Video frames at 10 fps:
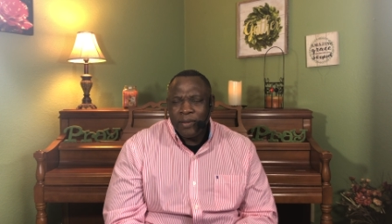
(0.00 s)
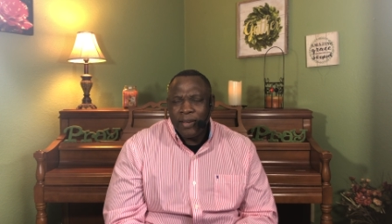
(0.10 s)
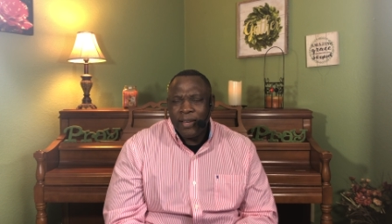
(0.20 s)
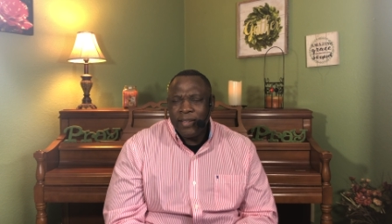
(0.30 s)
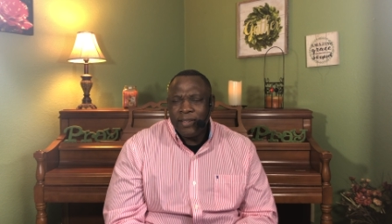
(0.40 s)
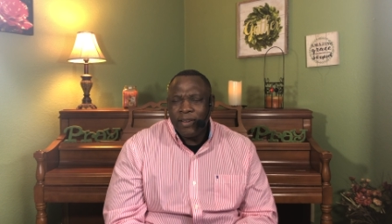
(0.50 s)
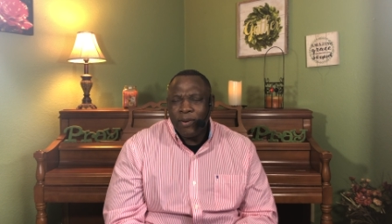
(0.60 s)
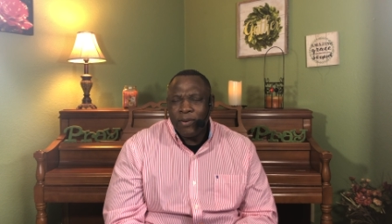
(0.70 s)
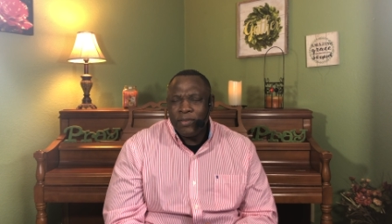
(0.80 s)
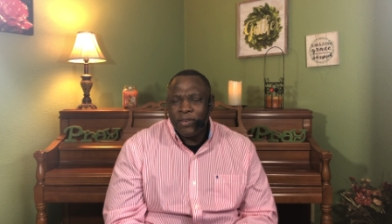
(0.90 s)
Lonnie,
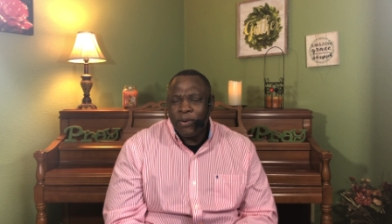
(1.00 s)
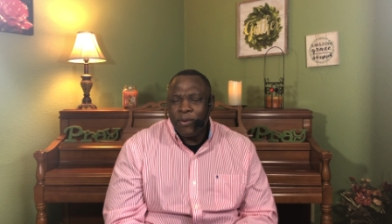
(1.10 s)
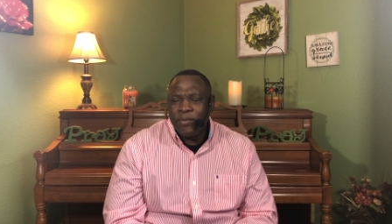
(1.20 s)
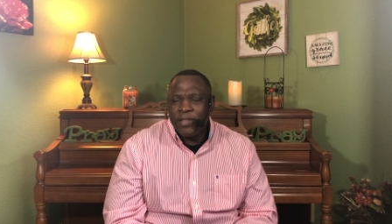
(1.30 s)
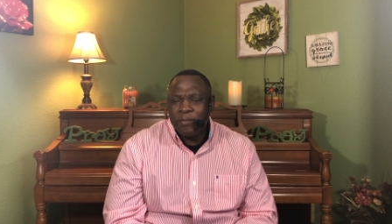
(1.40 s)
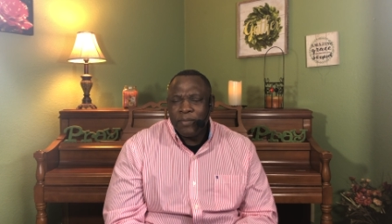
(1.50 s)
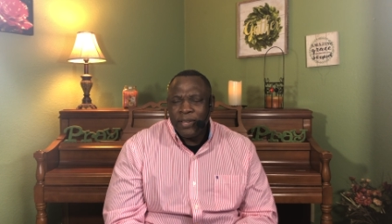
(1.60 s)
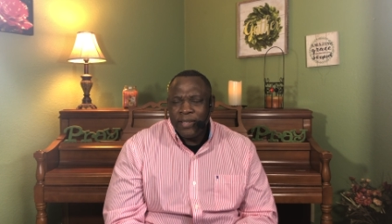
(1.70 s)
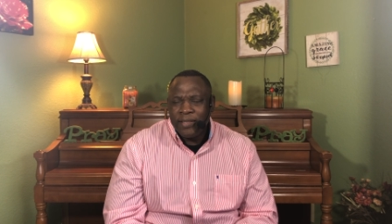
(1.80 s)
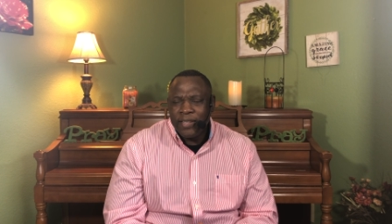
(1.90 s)
all, all of them
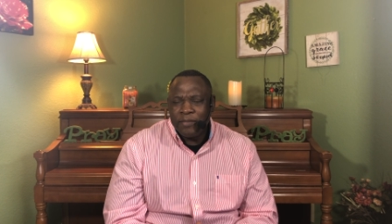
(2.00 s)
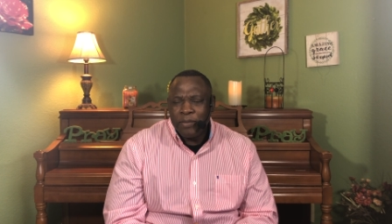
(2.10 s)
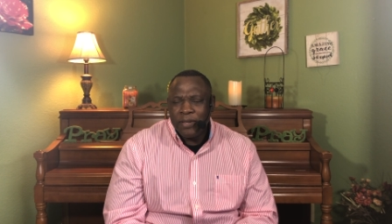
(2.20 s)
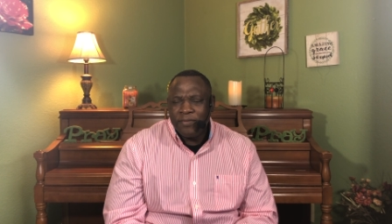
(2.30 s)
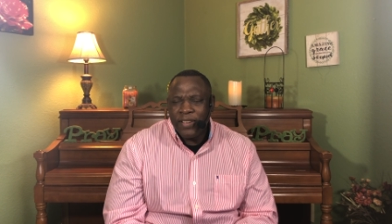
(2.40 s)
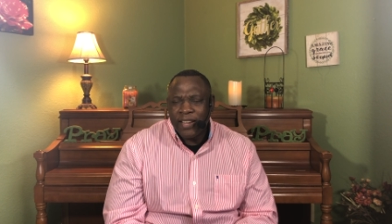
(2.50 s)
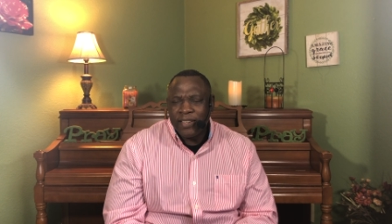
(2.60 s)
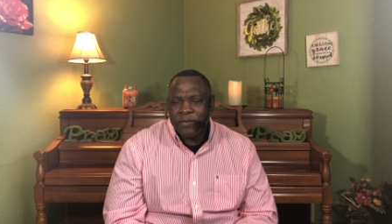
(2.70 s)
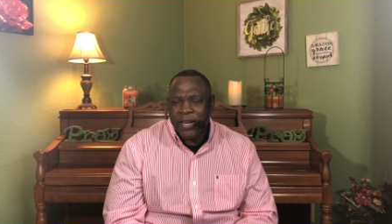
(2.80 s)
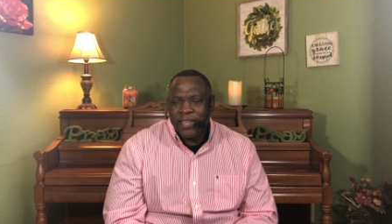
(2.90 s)
that have been
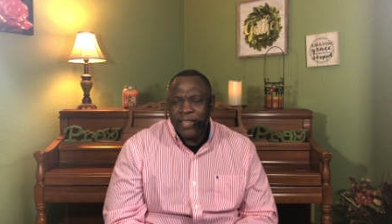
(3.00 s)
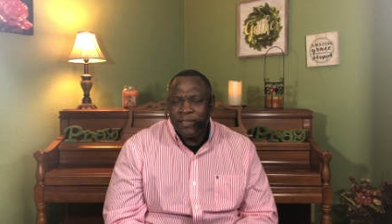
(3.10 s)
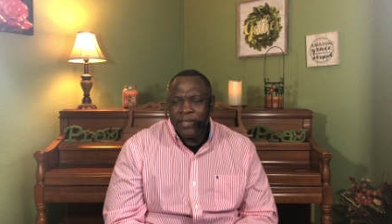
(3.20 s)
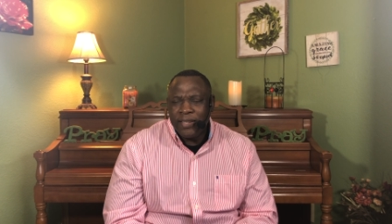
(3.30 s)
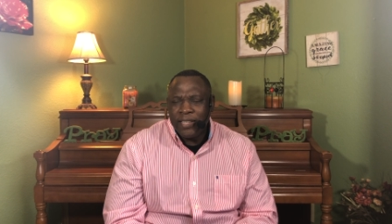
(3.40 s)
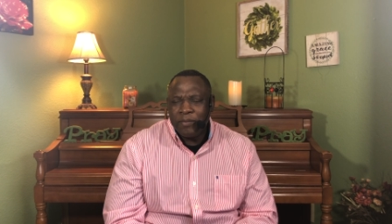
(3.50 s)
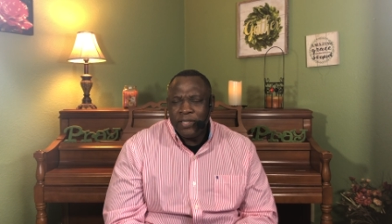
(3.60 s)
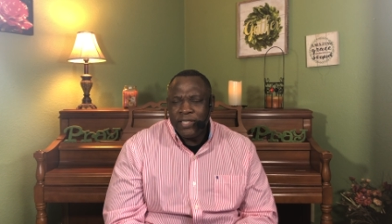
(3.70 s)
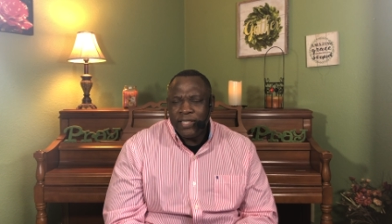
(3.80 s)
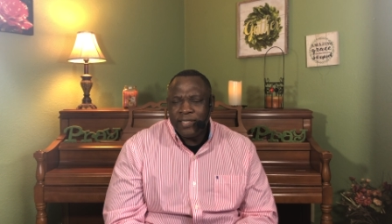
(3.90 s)
affected right now in the name
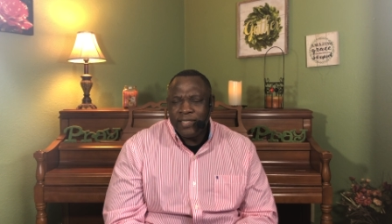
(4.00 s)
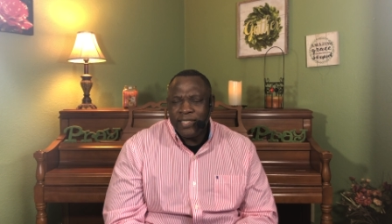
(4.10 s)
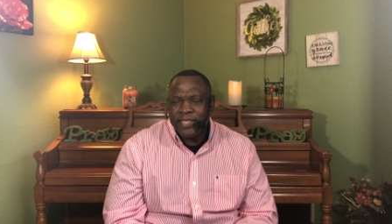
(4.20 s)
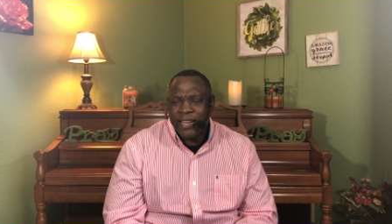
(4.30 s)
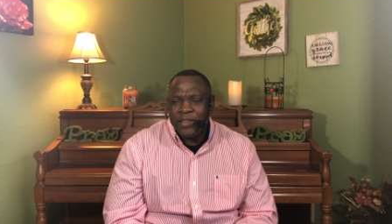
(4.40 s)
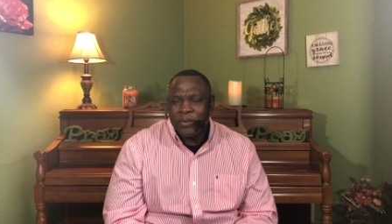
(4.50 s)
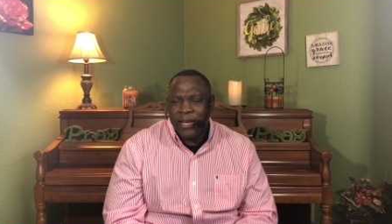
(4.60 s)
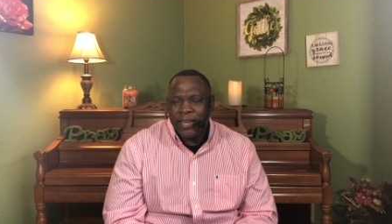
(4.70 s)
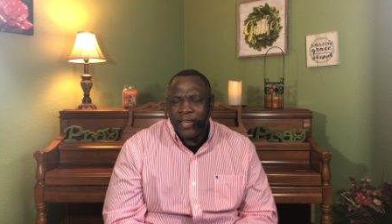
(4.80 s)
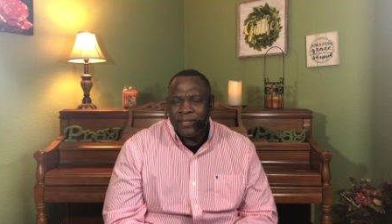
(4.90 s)
of Jesus, the entire
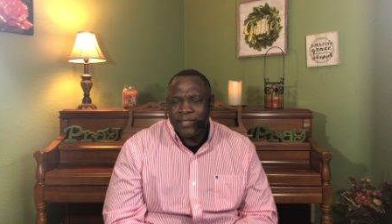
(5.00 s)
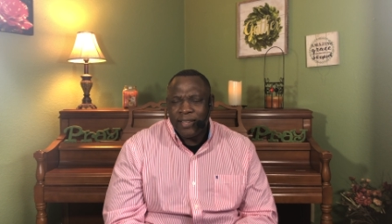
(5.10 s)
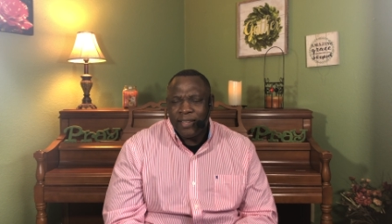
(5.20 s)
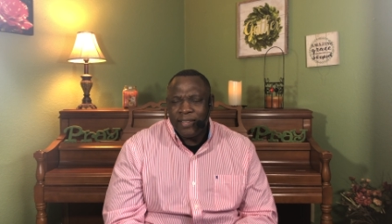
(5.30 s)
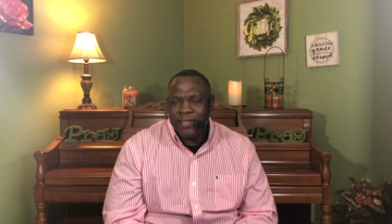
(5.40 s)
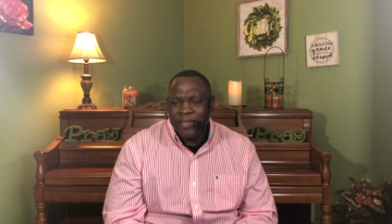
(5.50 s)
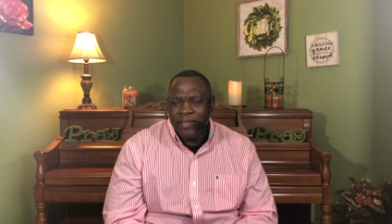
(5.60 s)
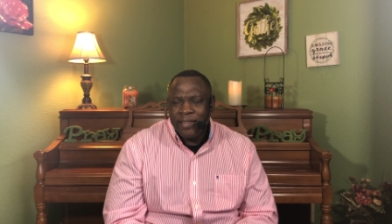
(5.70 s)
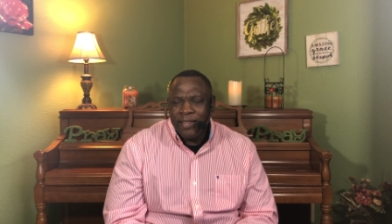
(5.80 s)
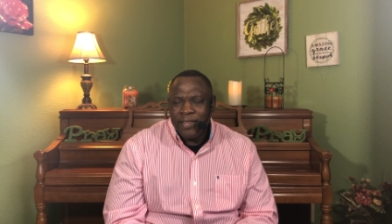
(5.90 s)
White House, God,
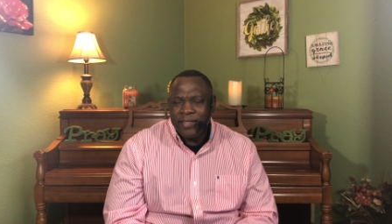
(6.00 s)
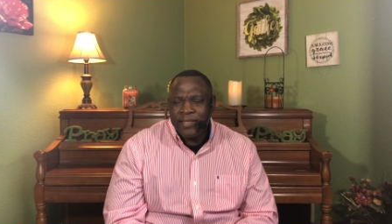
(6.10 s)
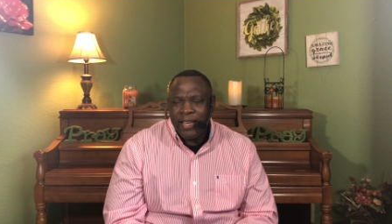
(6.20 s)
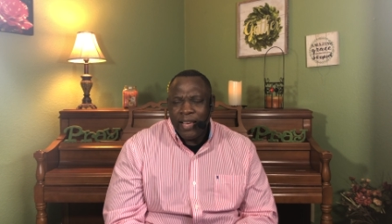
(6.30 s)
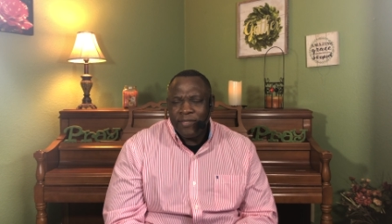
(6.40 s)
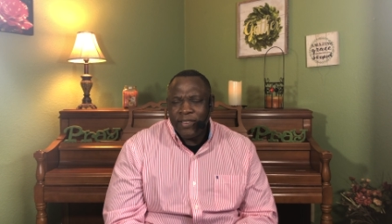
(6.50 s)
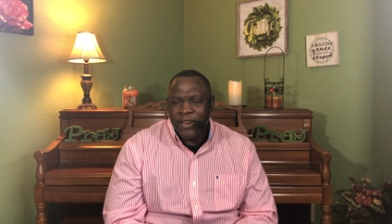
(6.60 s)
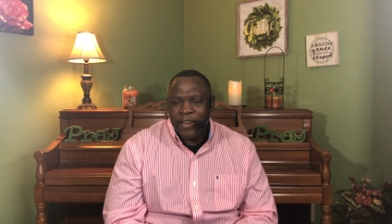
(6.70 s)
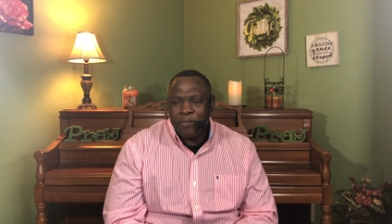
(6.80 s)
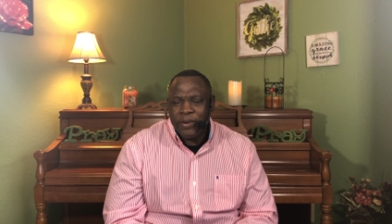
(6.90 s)
and staff,
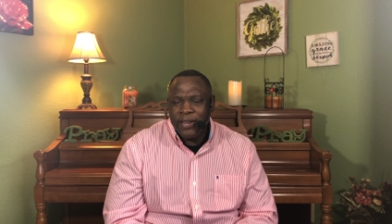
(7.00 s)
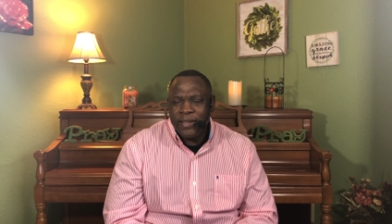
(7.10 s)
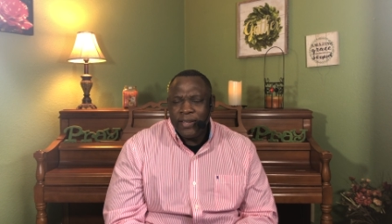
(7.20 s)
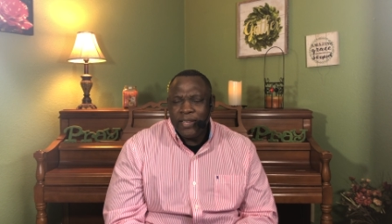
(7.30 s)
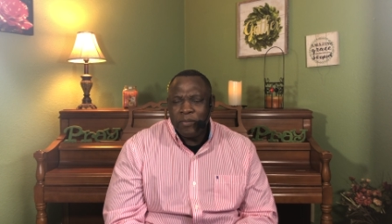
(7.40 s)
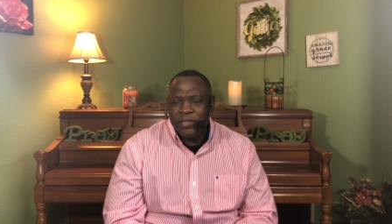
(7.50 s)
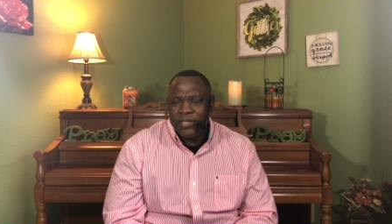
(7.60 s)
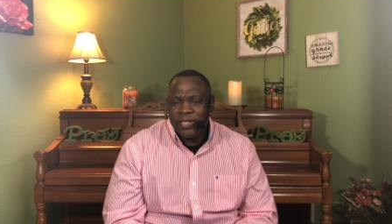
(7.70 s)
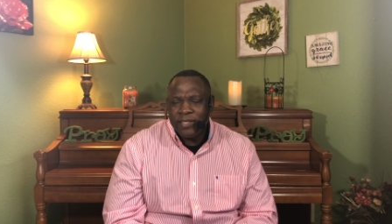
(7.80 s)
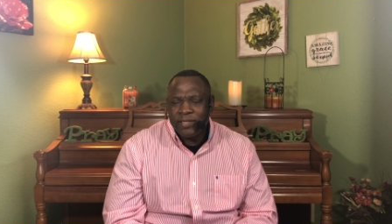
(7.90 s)
God. I pray in the name of
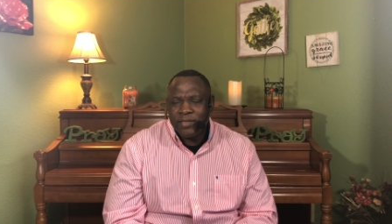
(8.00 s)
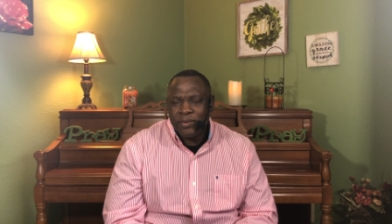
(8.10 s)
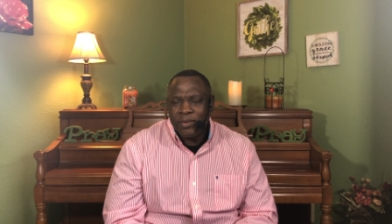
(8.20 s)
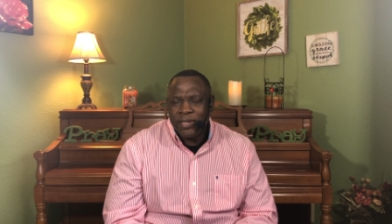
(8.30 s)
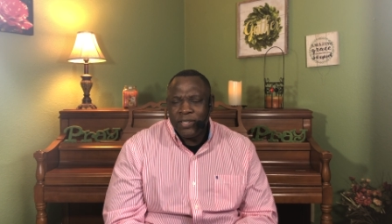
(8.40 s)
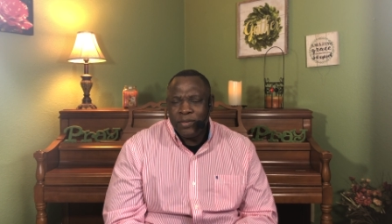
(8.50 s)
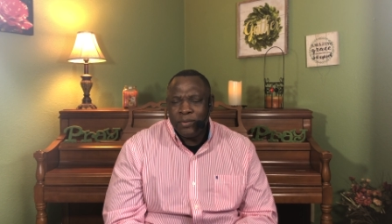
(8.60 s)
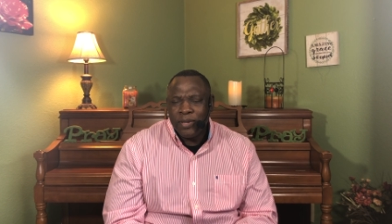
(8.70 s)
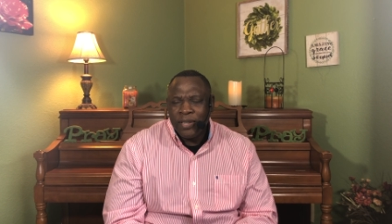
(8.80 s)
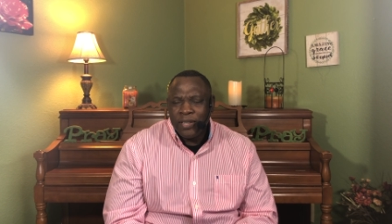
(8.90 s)
Jesus, Lord, that
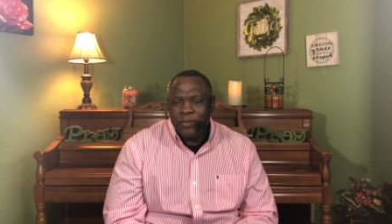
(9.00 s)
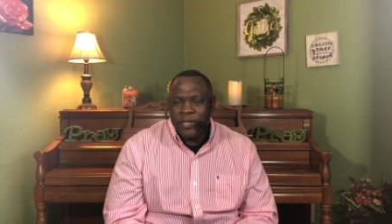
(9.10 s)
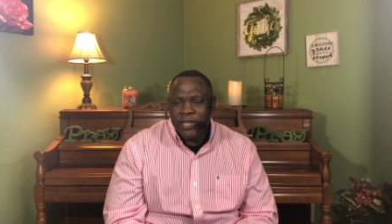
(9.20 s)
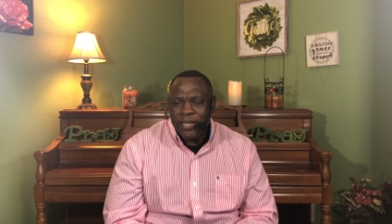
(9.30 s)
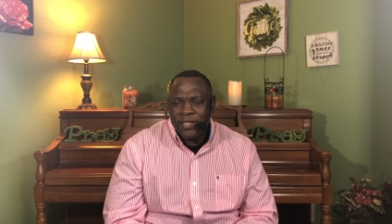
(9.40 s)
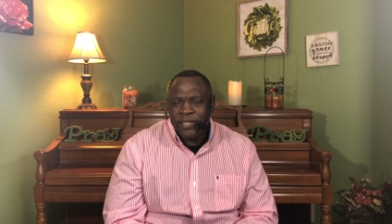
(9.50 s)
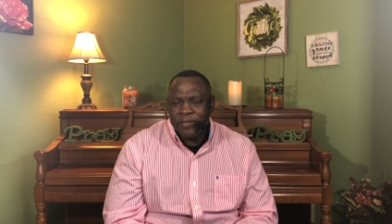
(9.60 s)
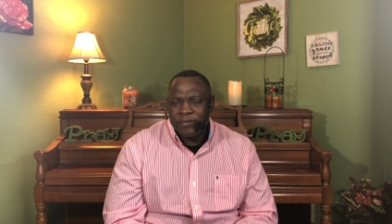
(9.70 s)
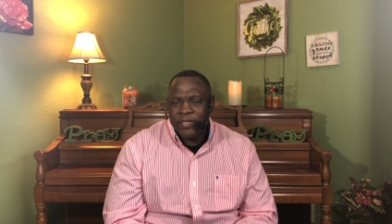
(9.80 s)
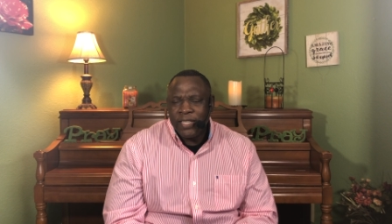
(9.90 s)
you would touch
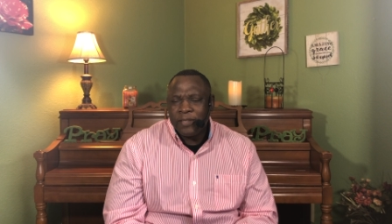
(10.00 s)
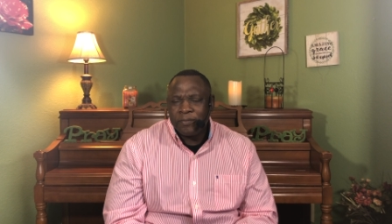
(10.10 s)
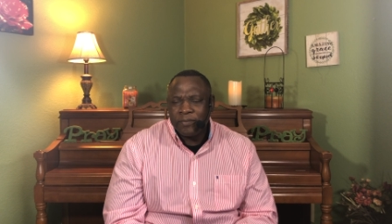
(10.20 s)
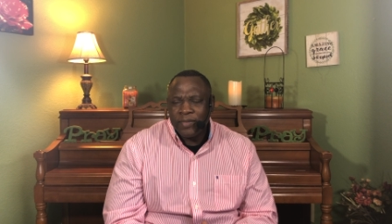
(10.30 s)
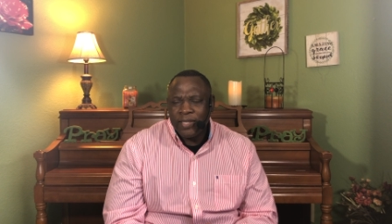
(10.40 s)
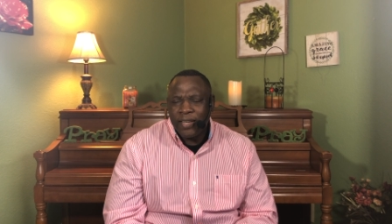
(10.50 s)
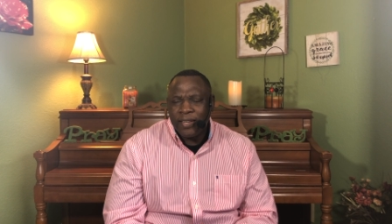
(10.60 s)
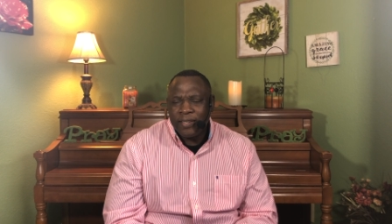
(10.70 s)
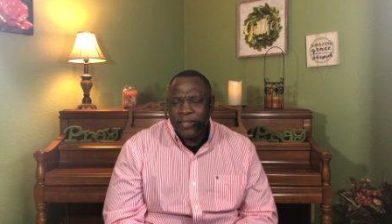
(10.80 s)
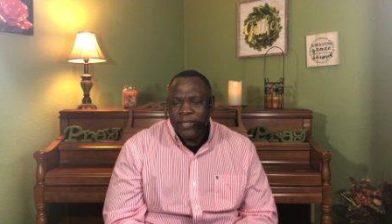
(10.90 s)
him, God.